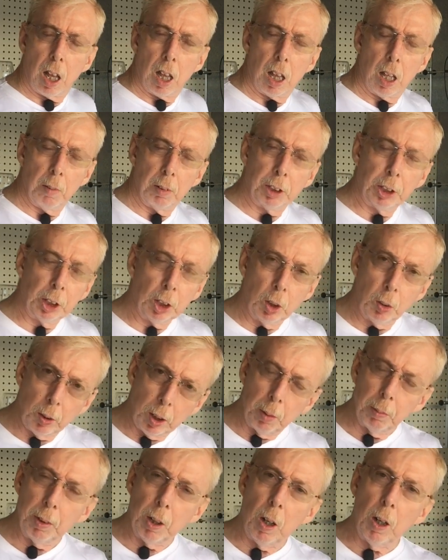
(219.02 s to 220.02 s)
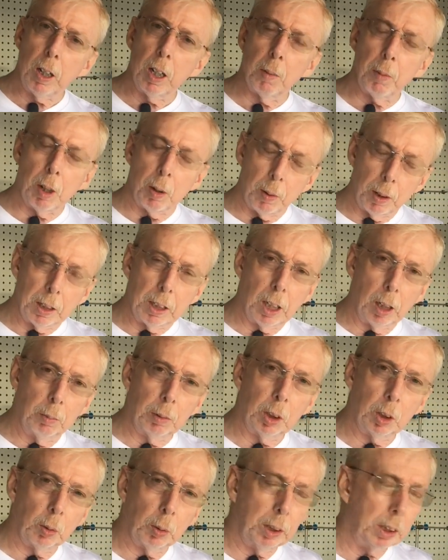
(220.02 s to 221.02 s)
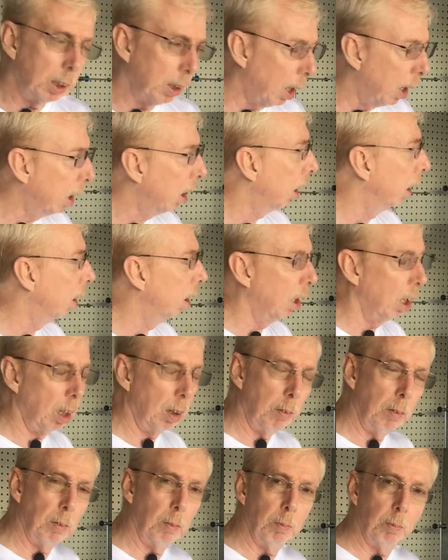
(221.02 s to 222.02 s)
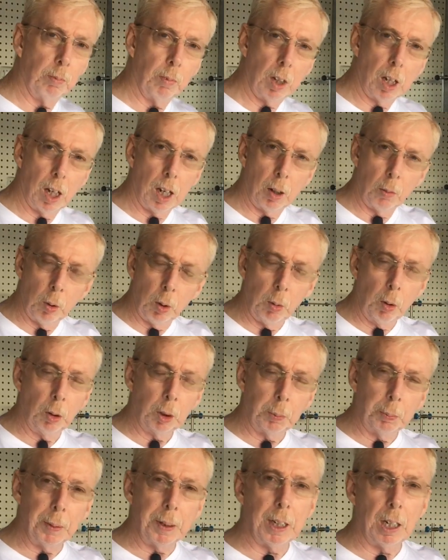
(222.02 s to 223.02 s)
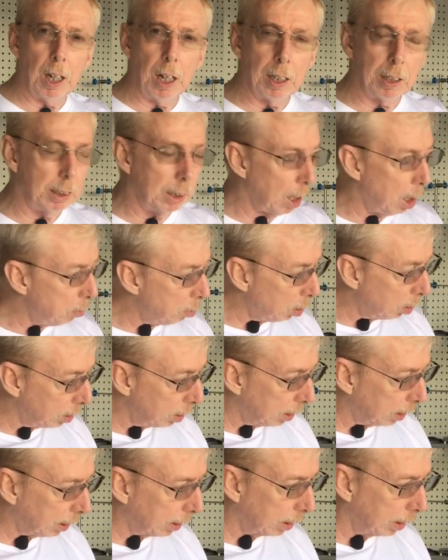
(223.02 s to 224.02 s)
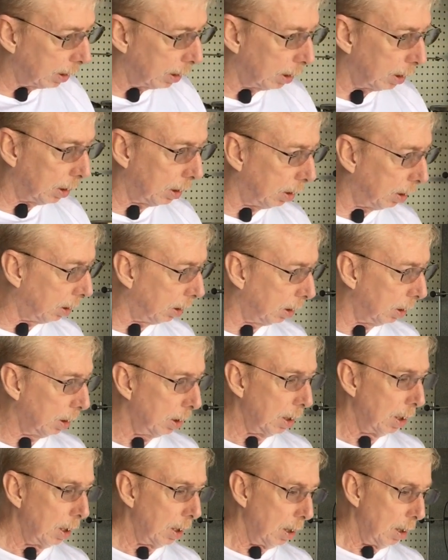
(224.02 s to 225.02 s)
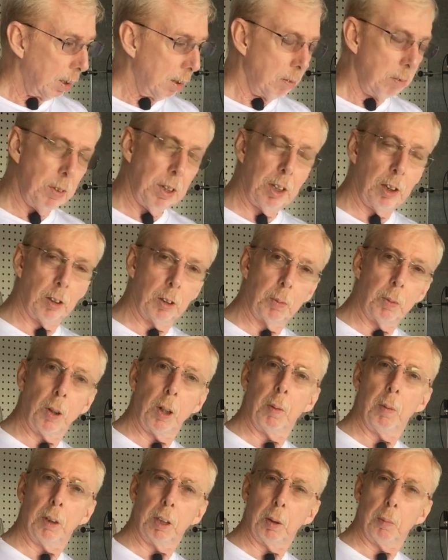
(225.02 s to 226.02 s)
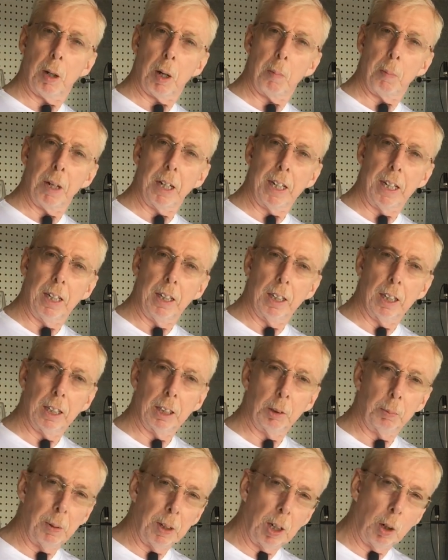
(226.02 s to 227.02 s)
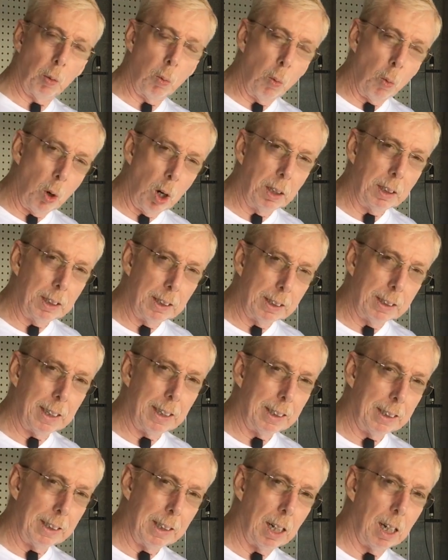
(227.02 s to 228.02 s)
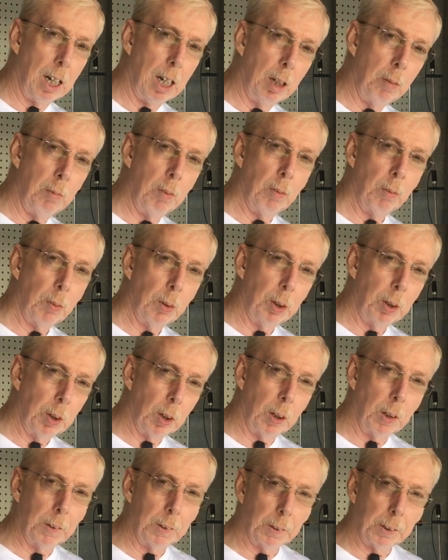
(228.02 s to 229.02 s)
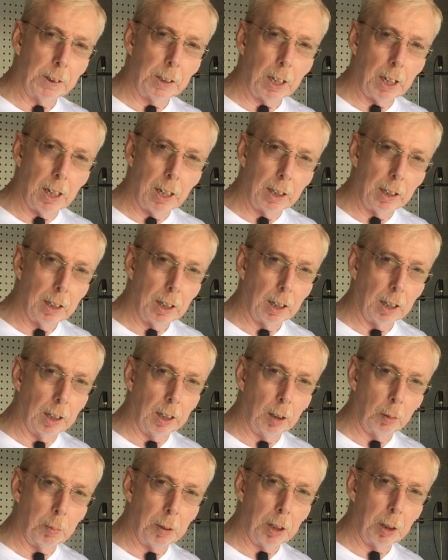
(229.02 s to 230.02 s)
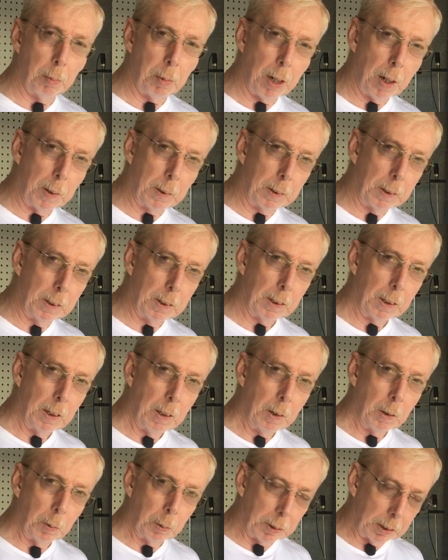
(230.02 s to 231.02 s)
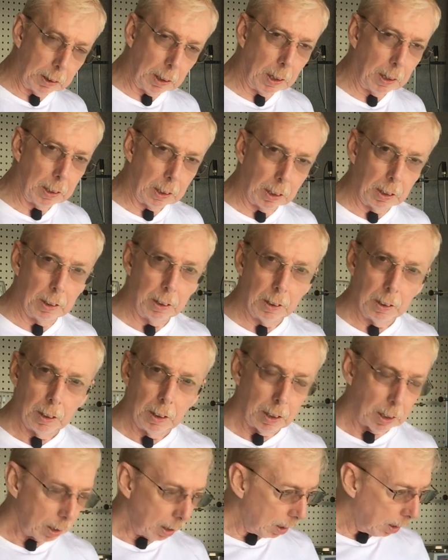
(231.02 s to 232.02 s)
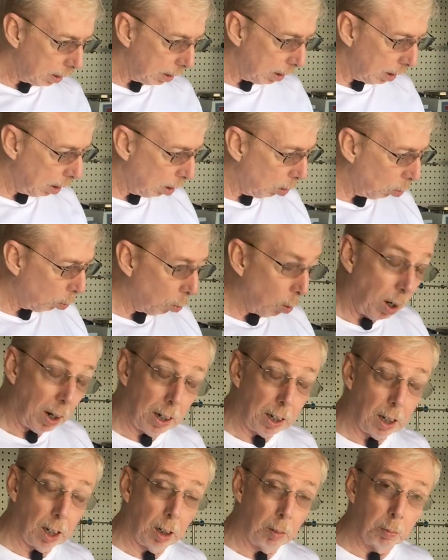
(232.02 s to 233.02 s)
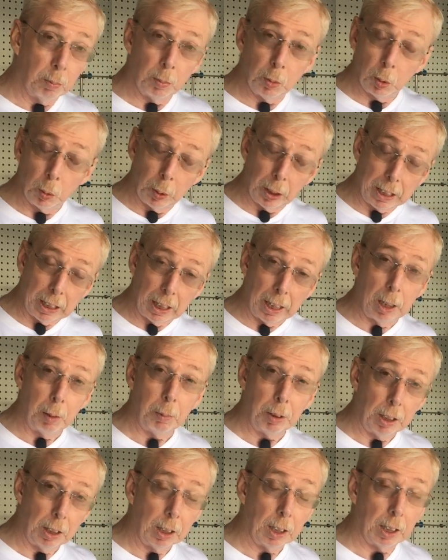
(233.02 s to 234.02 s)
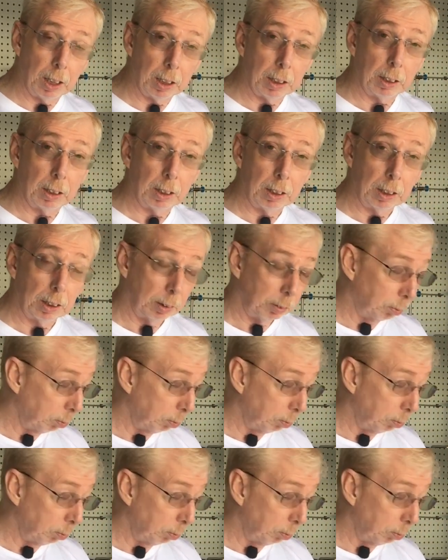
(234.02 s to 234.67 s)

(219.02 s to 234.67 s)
let me show you what I'm talking about when it comes to recycling. And we won't spend a lot of time on this because this video is pretty much about making this, but I want to take time for you to understand a little bit about recycling and why I'm reclaiming this.